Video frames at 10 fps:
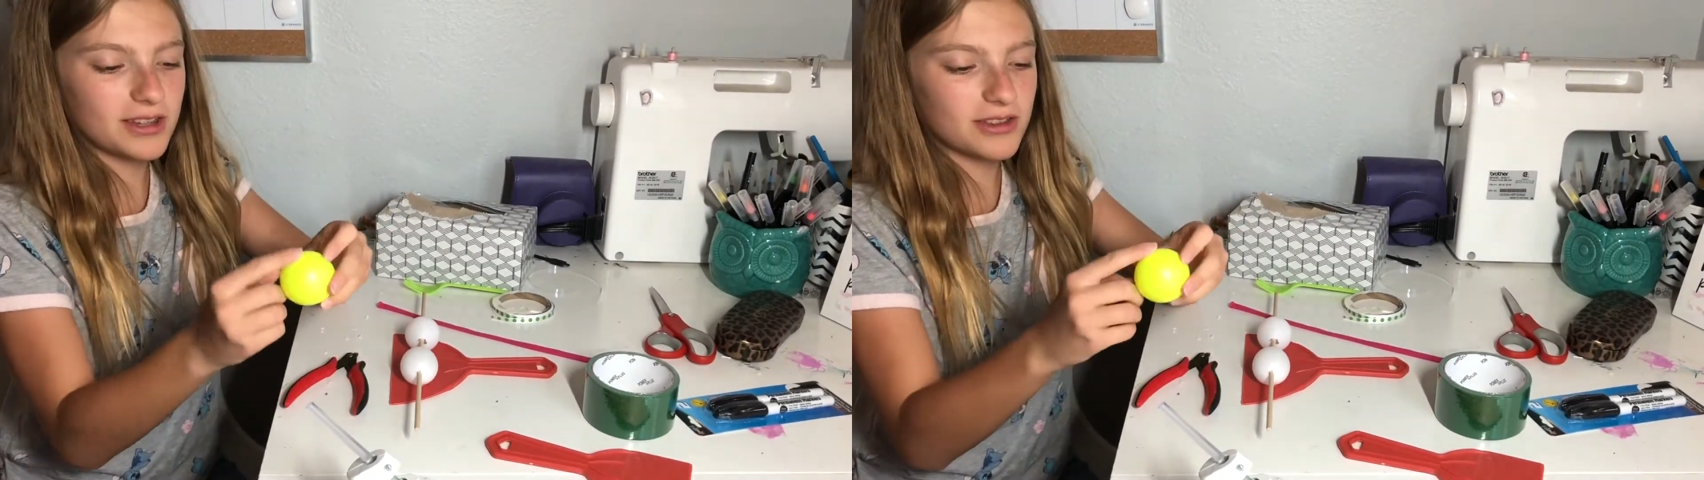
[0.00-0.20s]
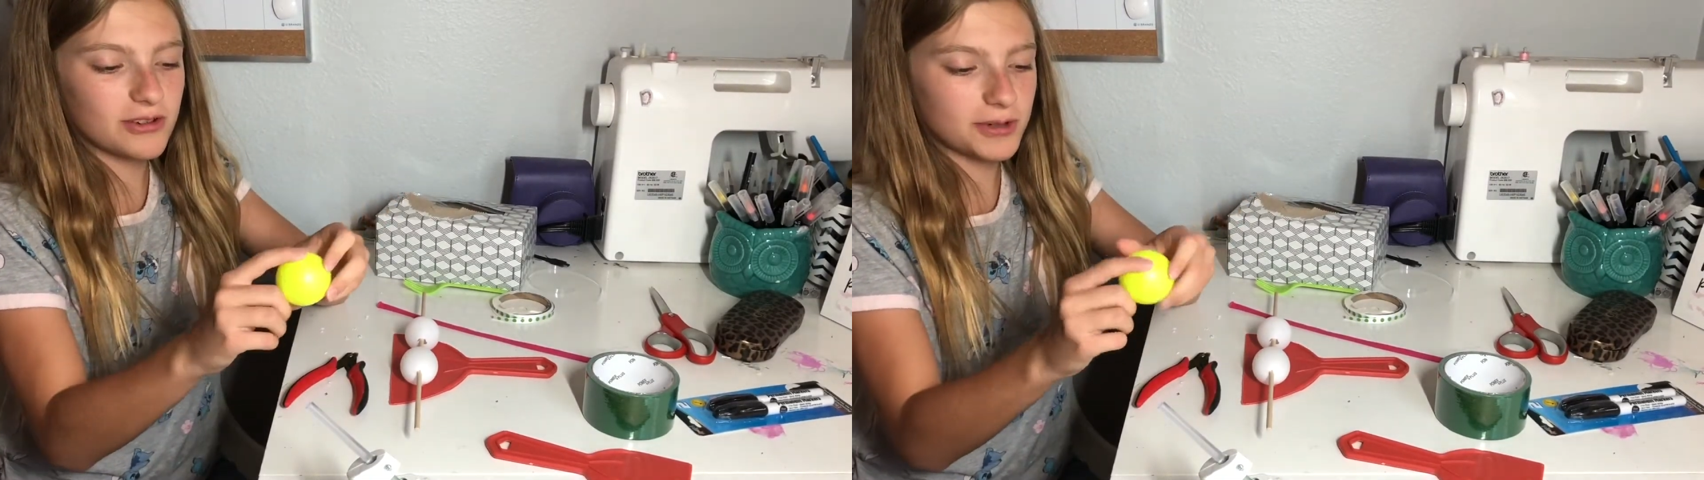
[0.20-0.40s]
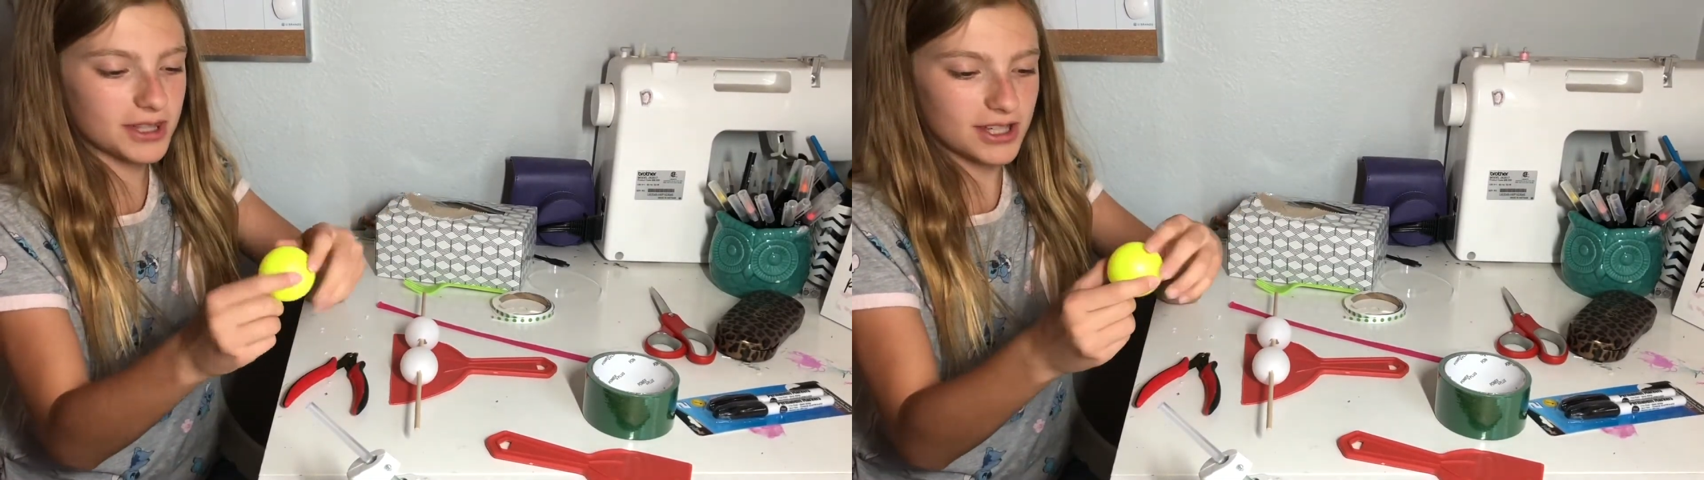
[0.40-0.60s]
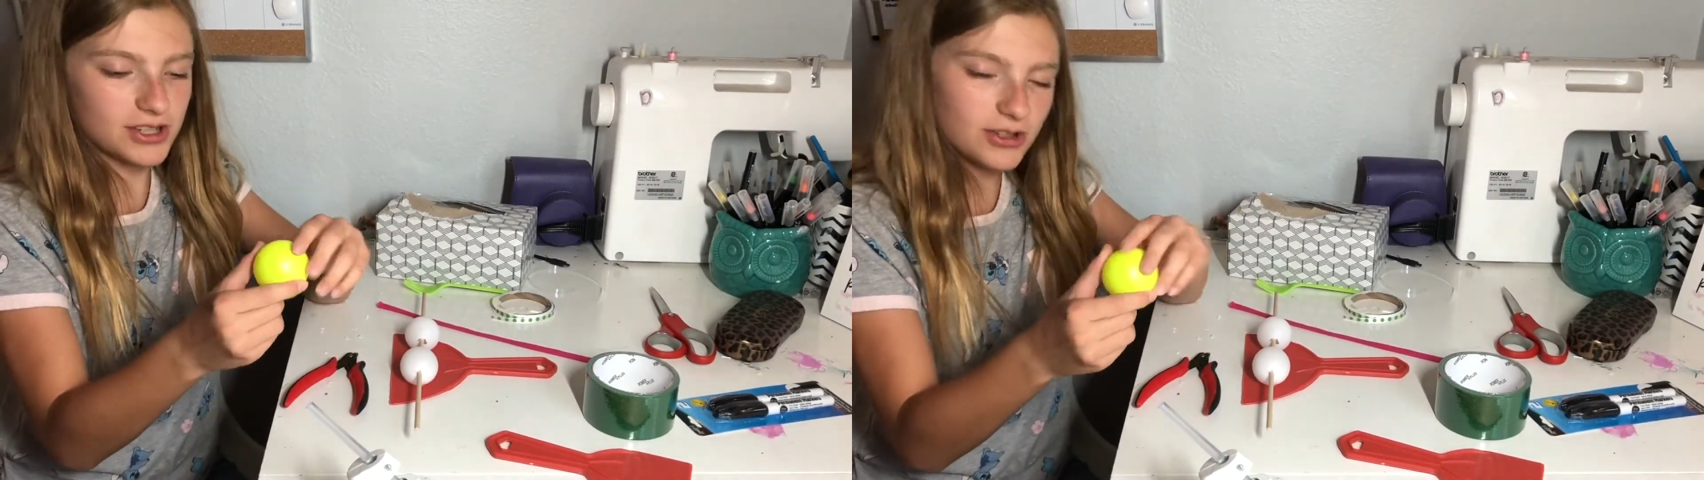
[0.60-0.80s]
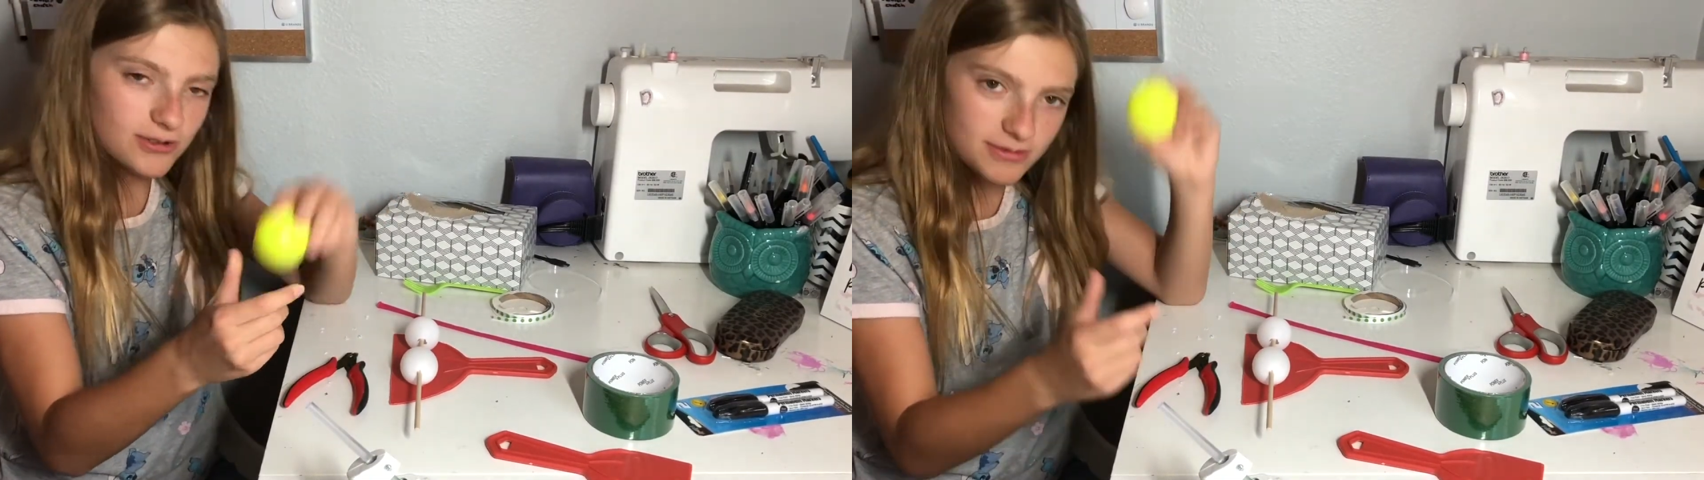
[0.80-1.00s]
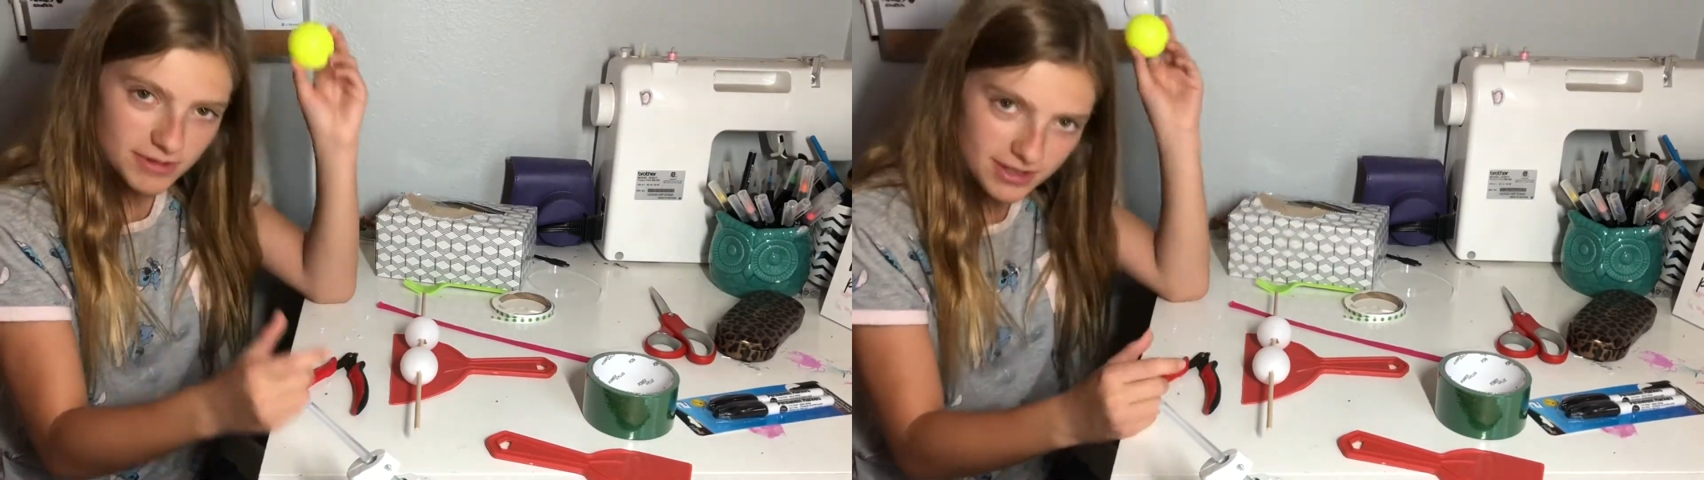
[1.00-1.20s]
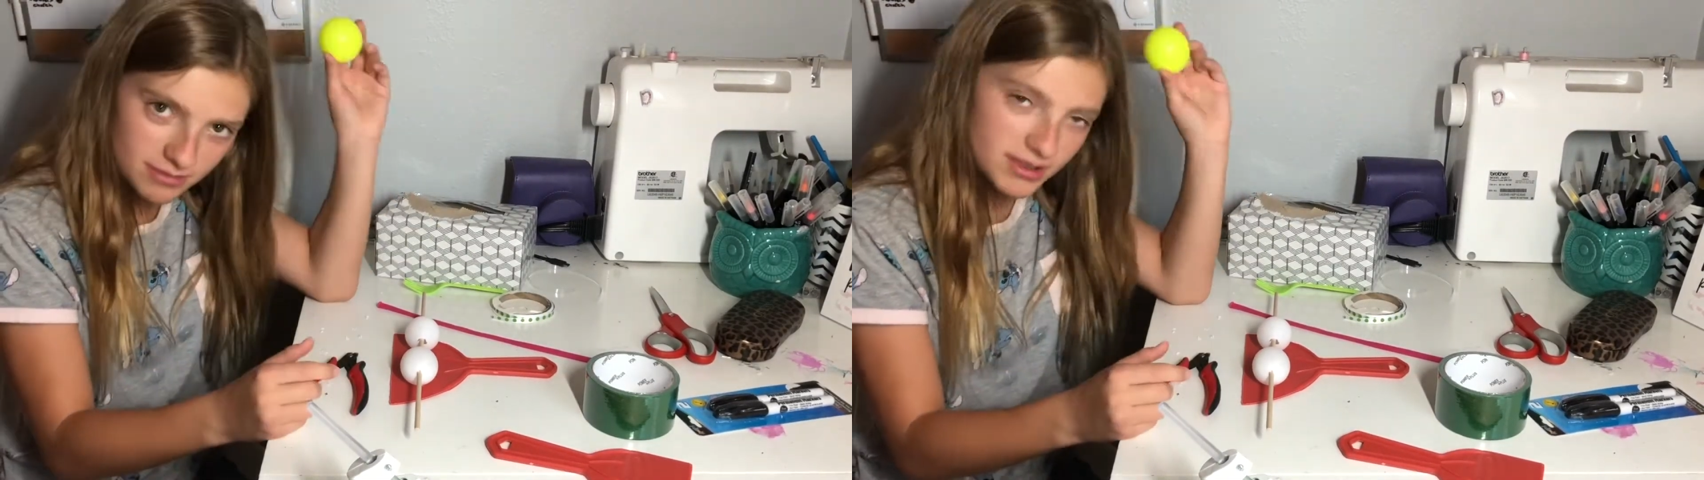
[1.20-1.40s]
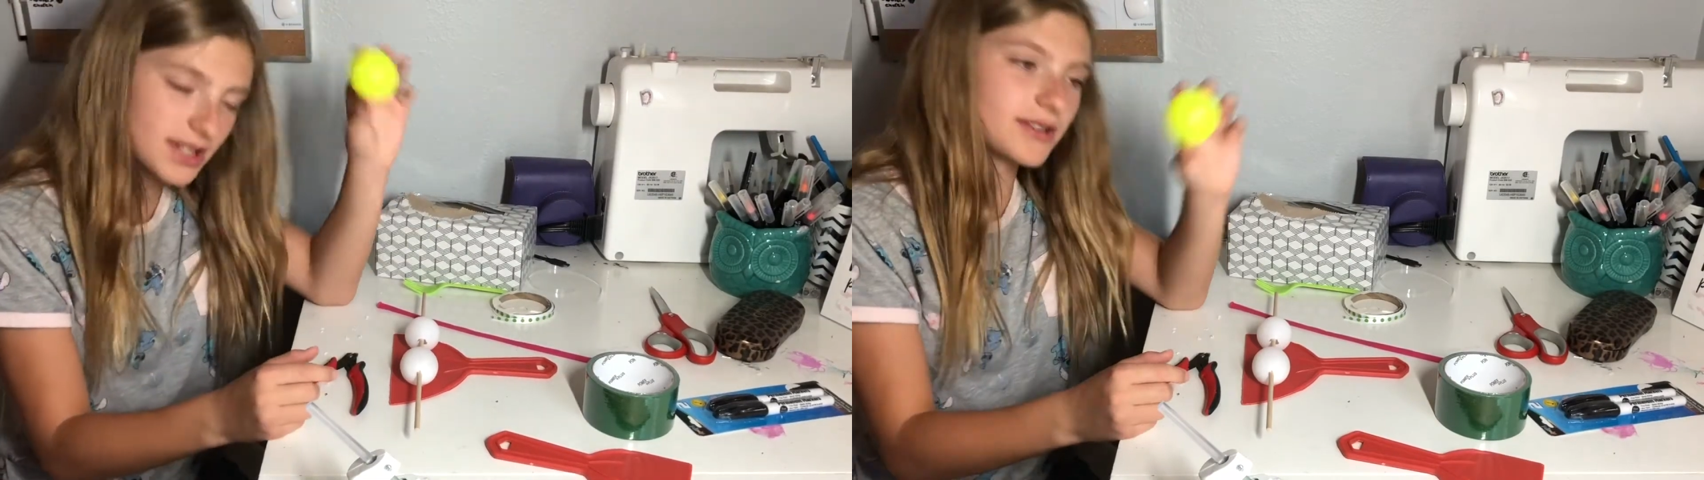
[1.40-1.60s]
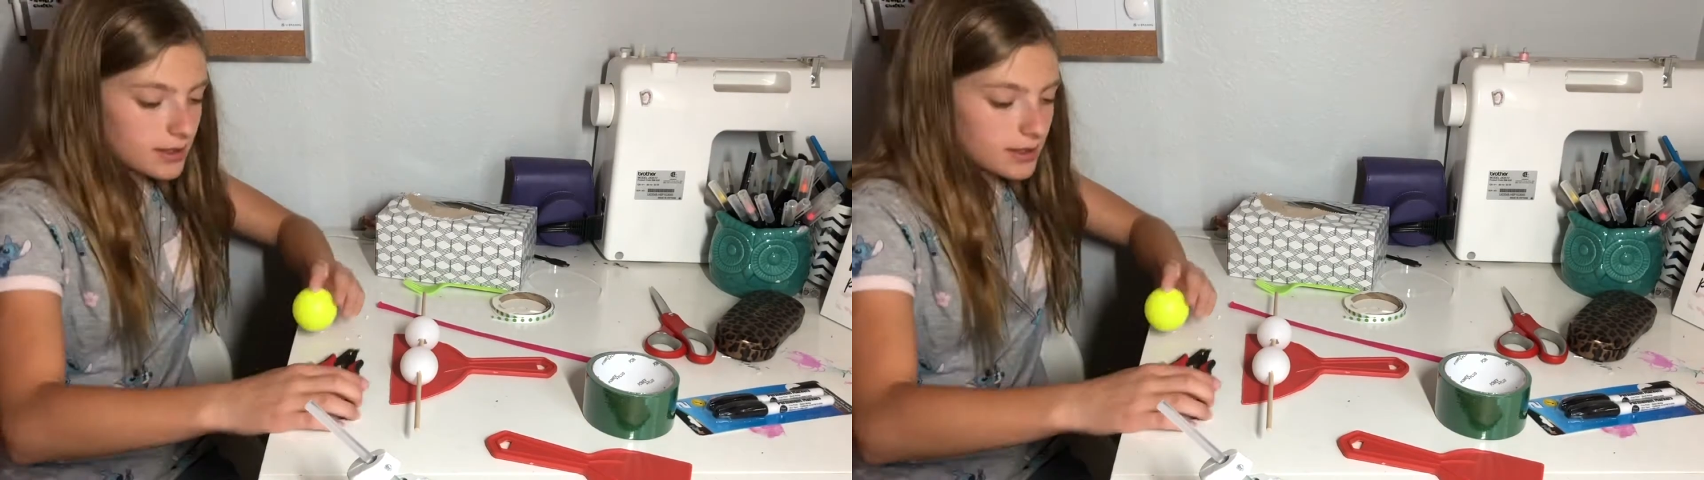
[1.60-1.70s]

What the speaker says: through it that shows me the middle.